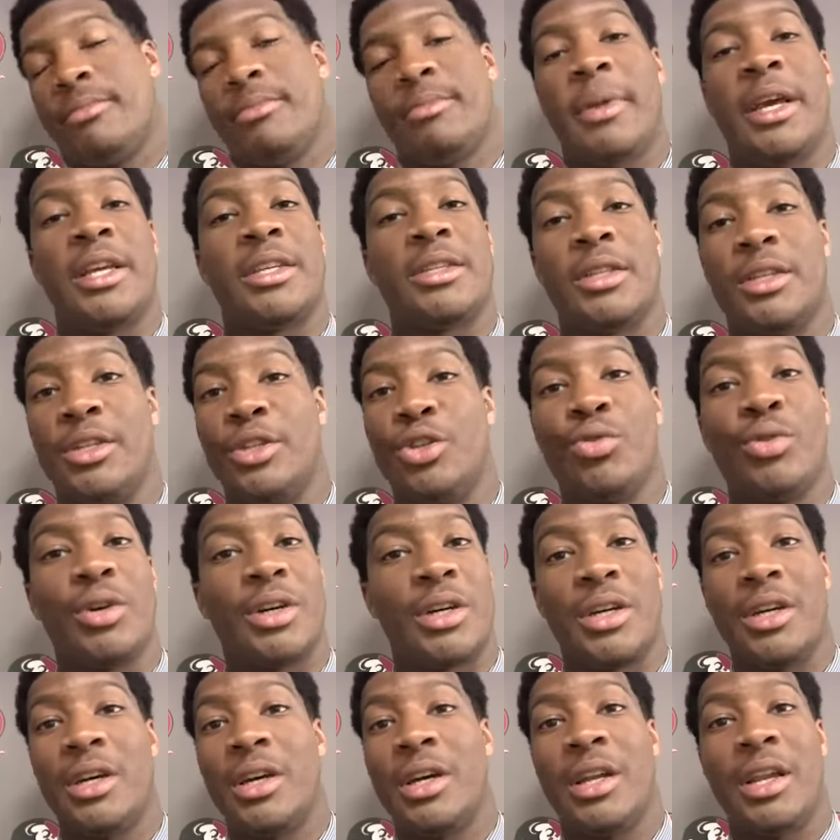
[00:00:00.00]
basically
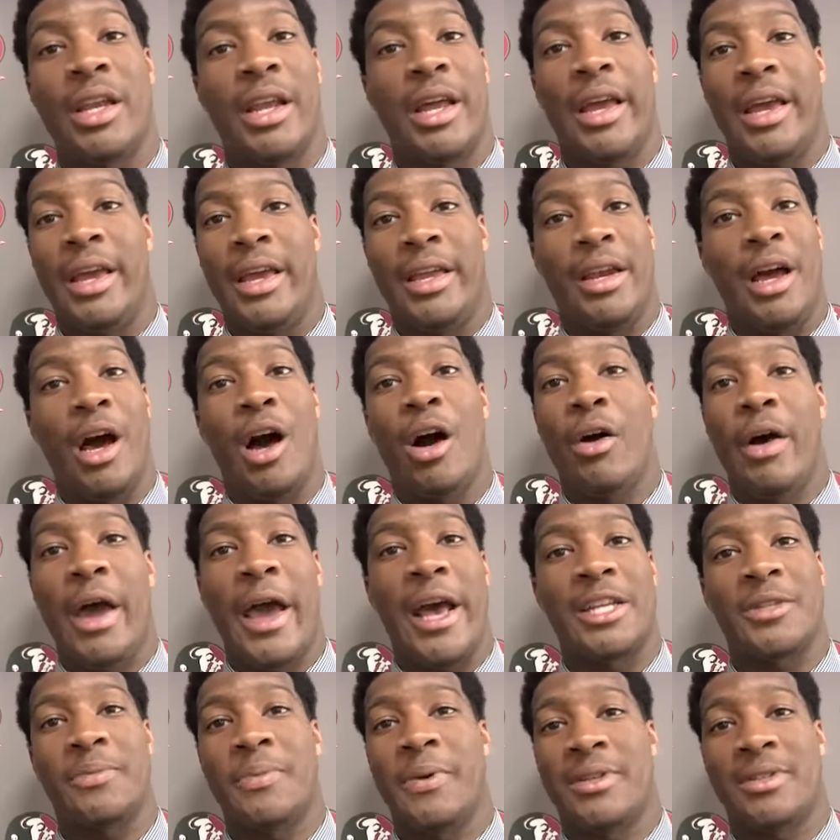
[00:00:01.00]
doing good in all
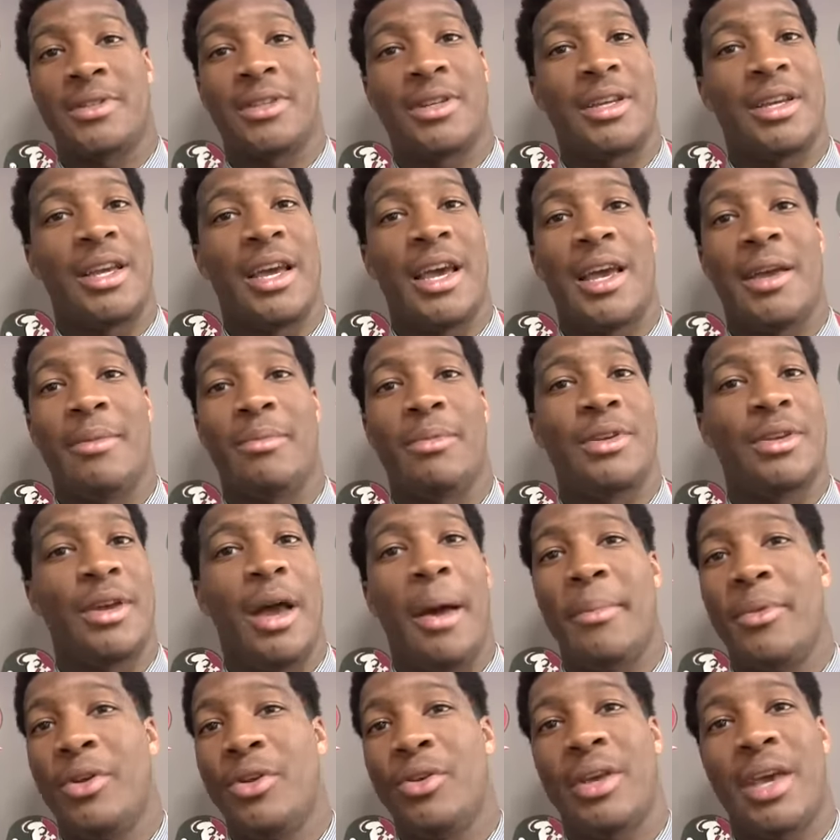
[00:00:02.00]
aspects of the game,
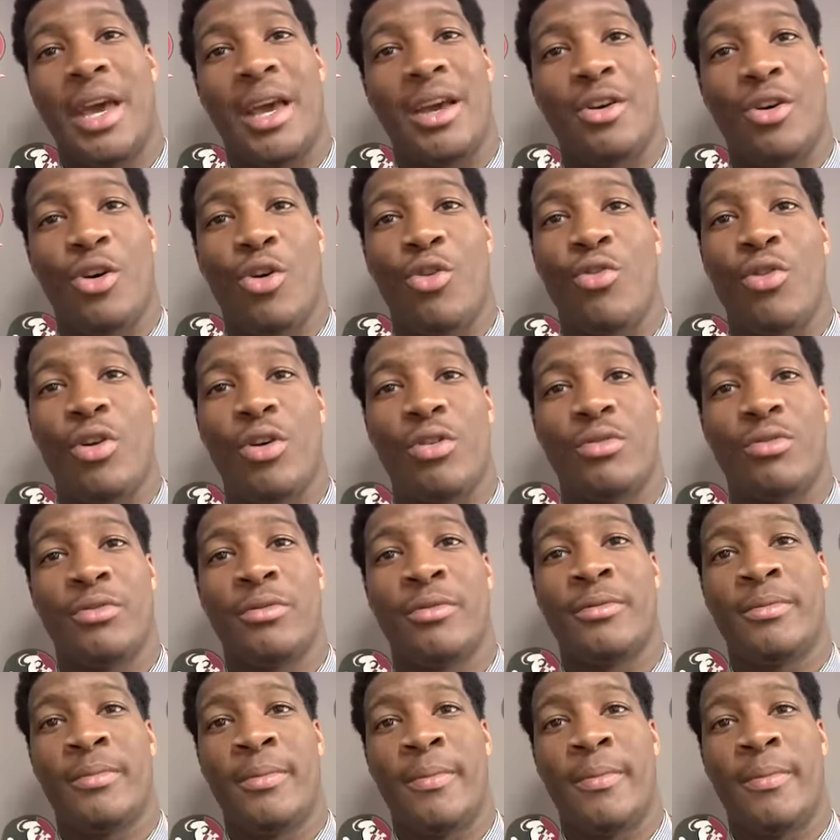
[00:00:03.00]
I mean, you can't go wrong.